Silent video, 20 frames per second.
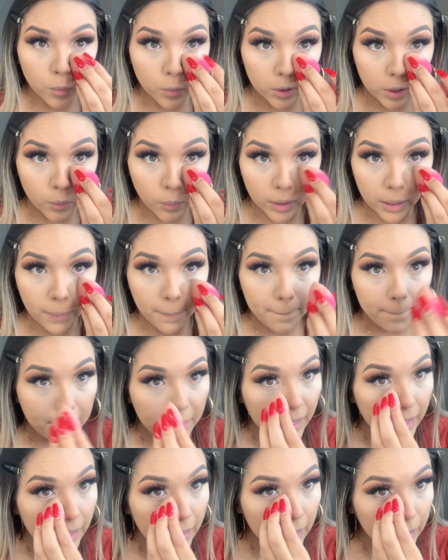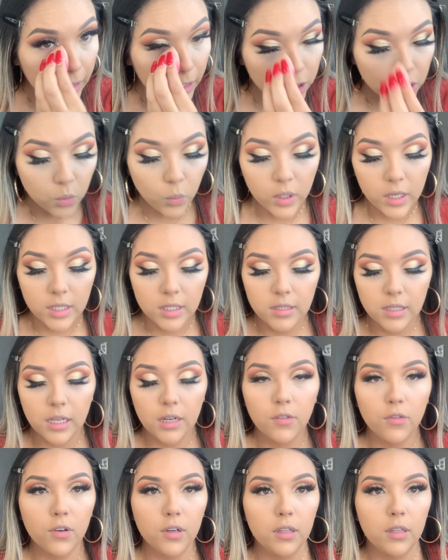really want to bake, I just want to set
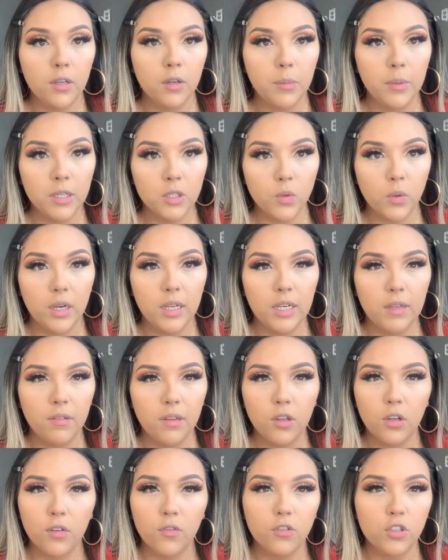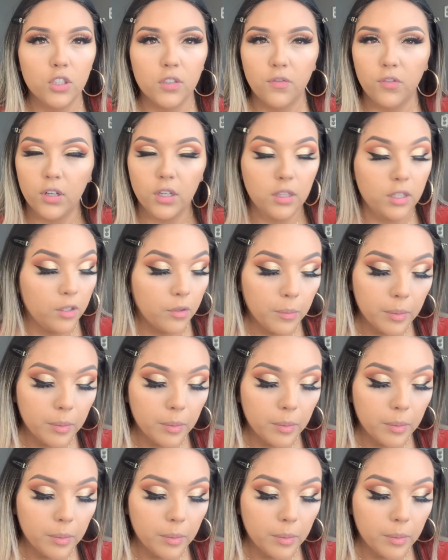it for a little bit, so I leave it there just for a little